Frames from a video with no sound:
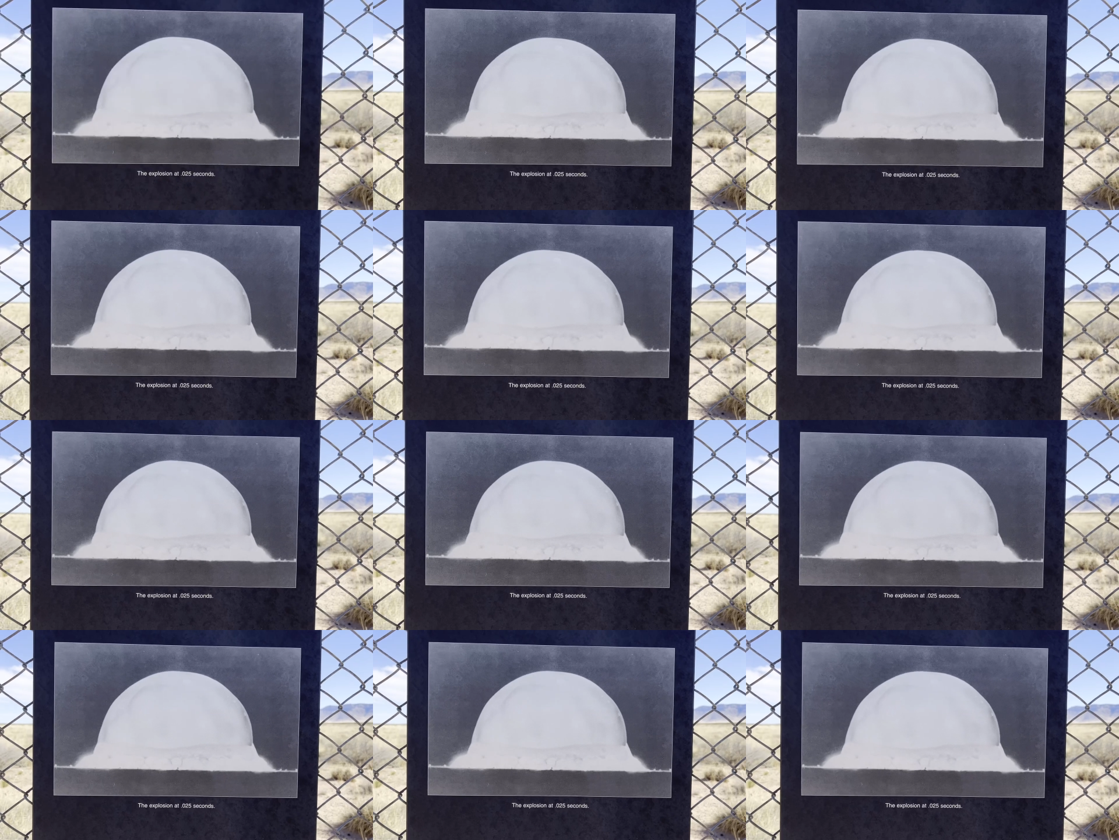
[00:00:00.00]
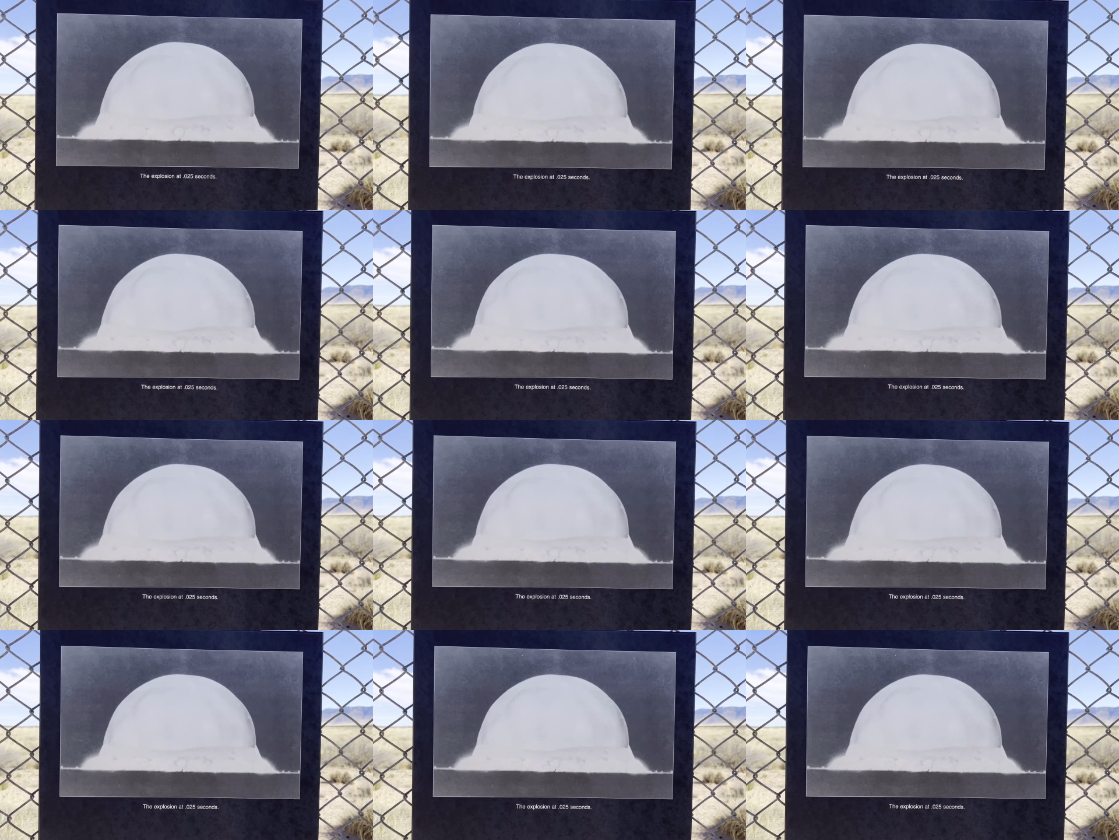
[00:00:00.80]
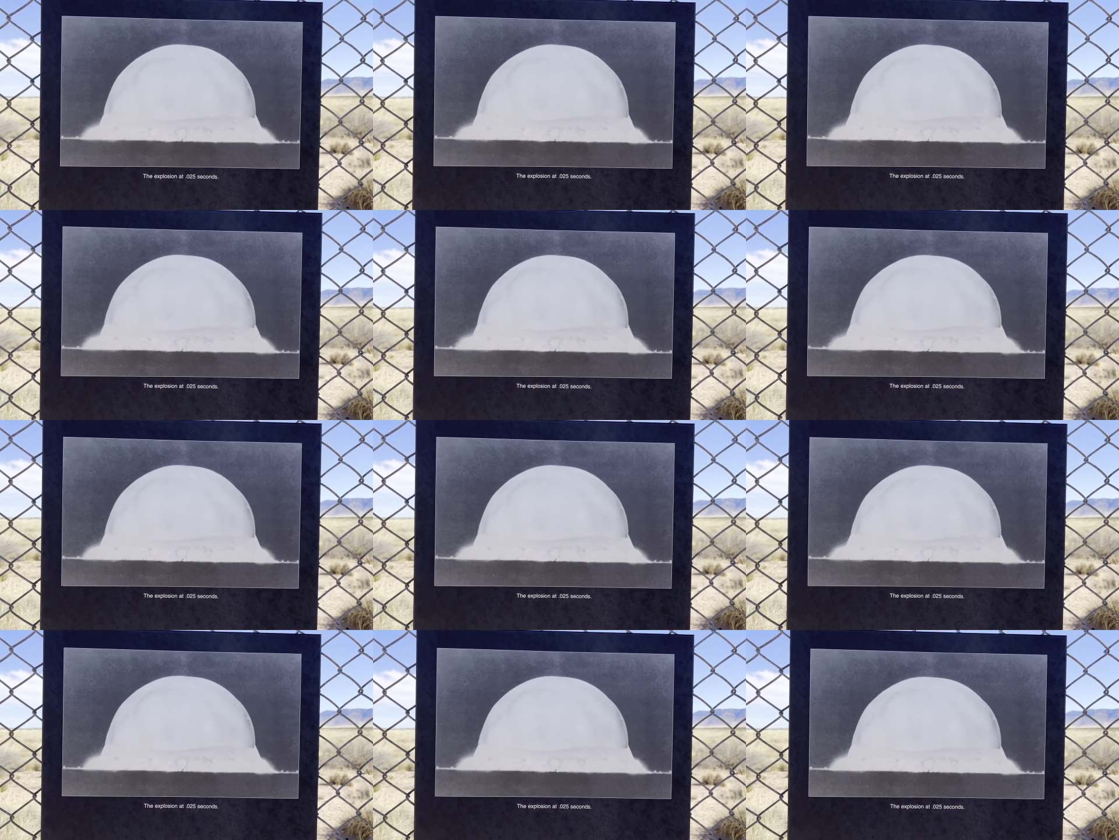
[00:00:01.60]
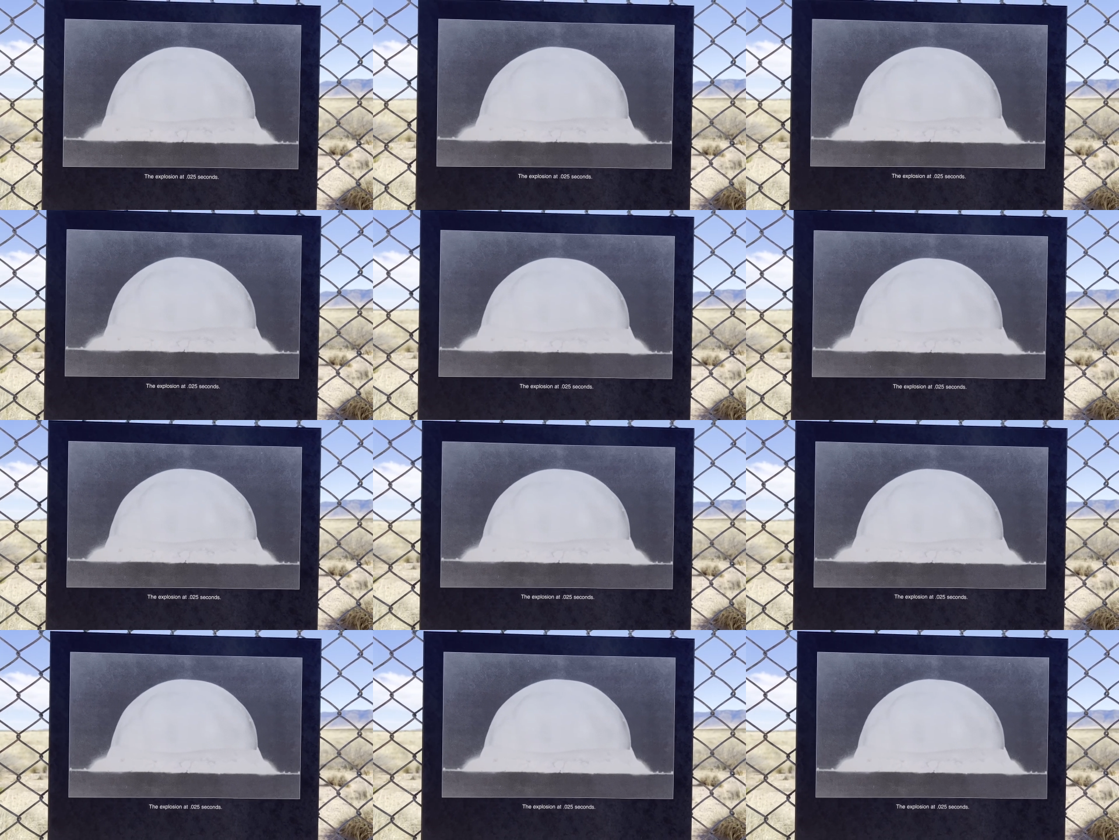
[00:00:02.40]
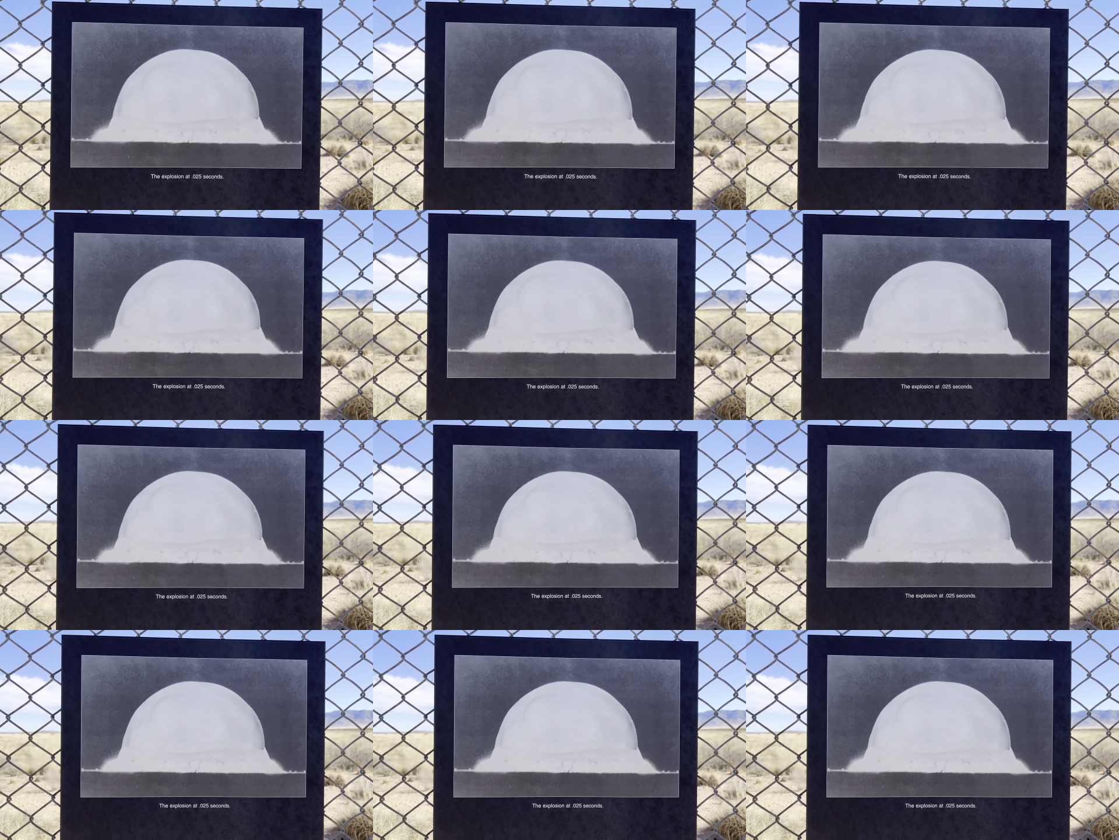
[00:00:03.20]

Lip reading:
Nobody's mouth can be seen.